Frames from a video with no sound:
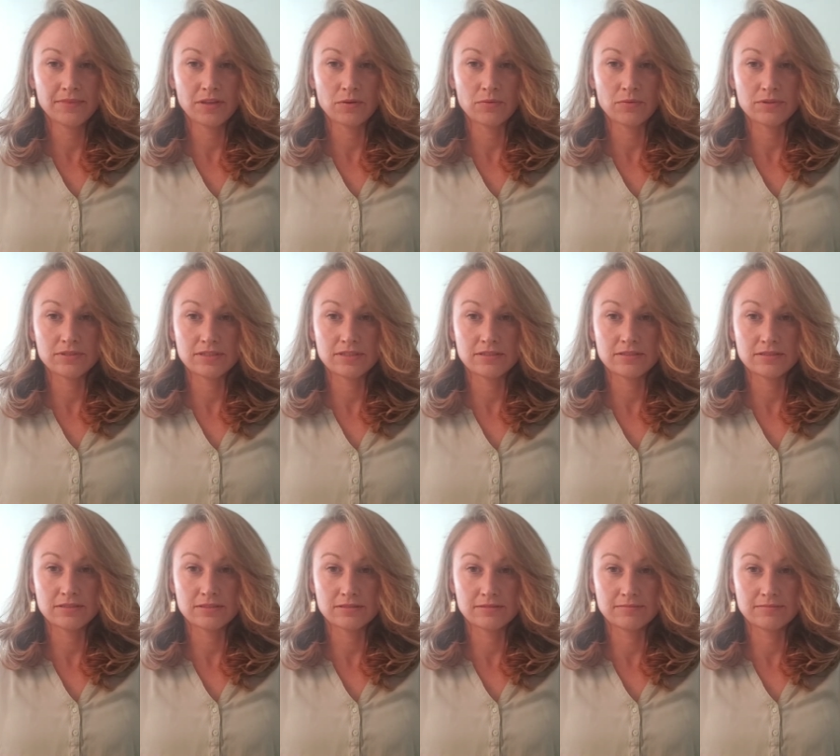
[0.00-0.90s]
Always
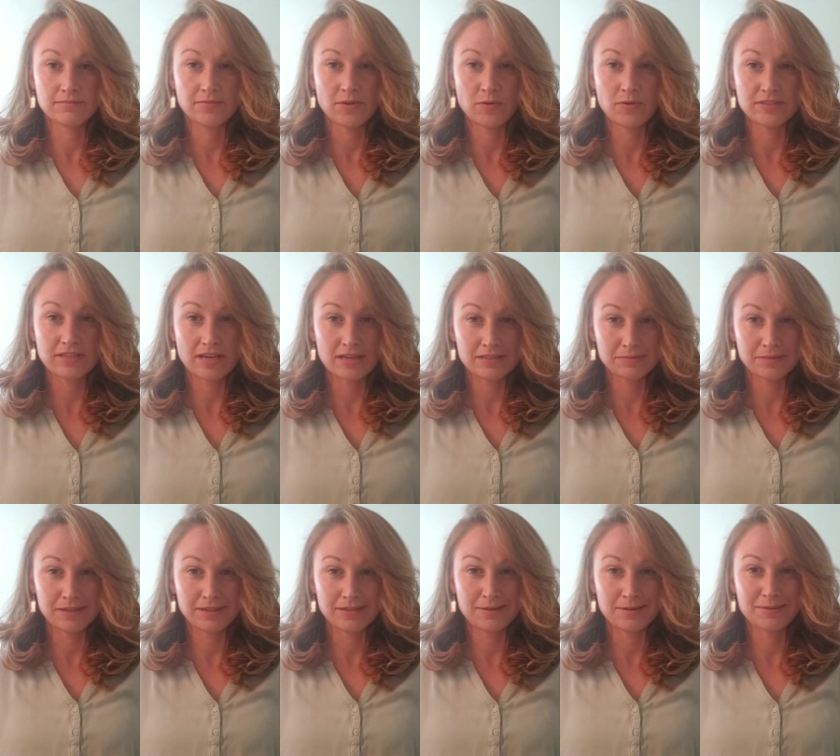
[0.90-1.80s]
is. Always has
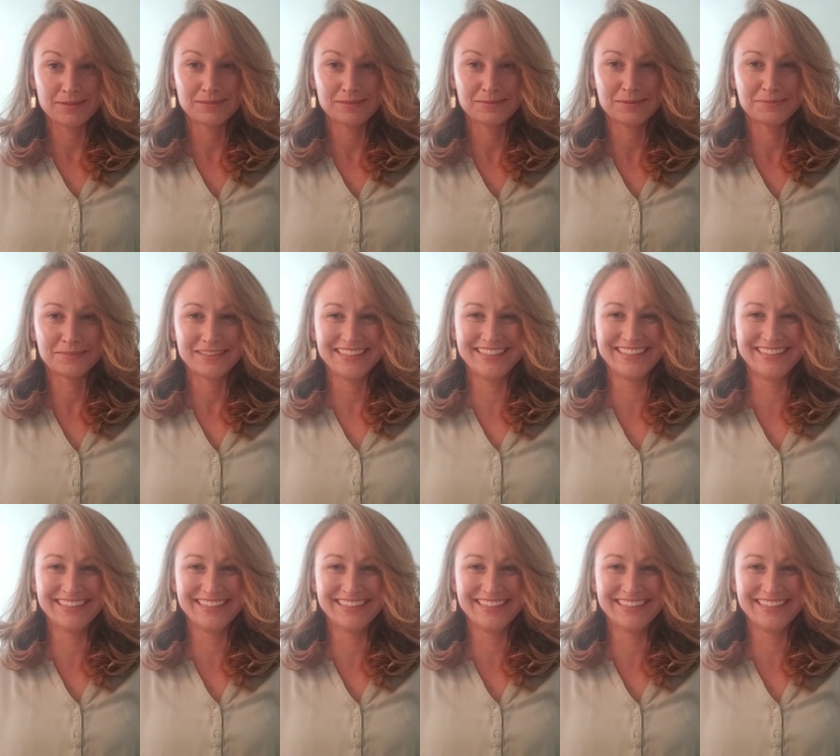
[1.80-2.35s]
been. Always will be.